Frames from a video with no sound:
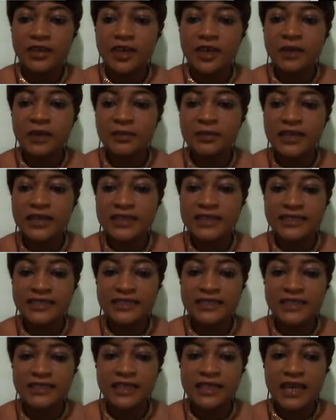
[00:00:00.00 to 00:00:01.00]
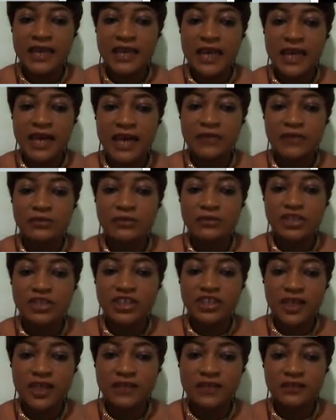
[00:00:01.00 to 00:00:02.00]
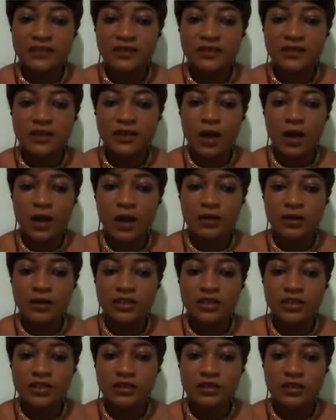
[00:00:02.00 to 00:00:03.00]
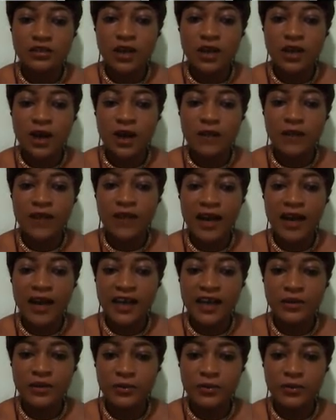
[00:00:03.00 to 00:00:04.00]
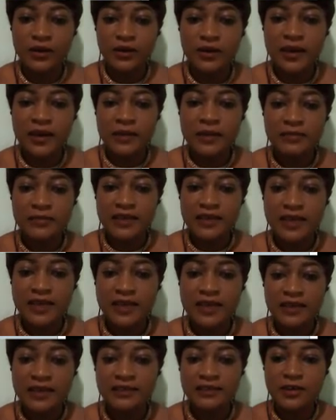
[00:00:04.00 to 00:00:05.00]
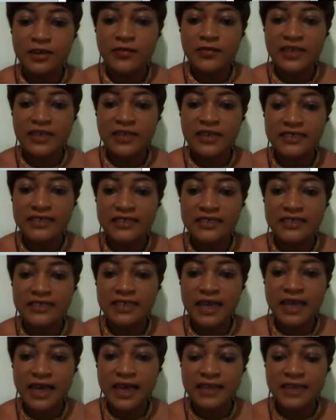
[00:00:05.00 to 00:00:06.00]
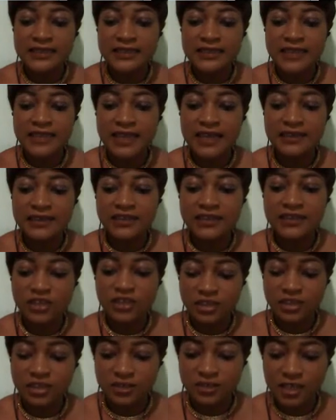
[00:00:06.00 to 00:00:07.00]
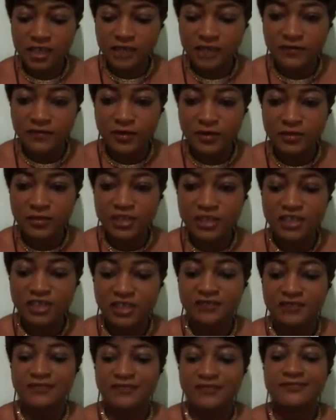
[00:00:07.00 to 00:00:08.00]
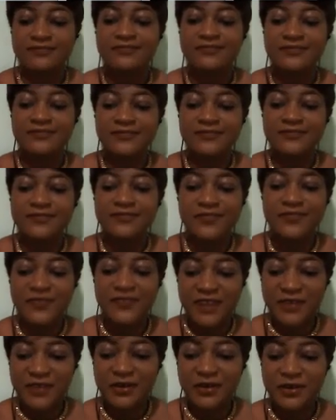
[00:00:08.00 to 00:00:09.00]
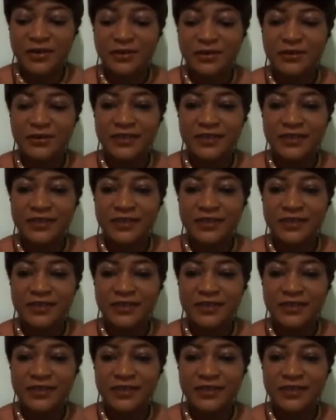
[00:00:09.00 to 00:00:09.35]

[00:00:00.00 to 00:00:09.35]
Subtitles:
lazy and reject the culture of hard work because of easy access to information. Very good.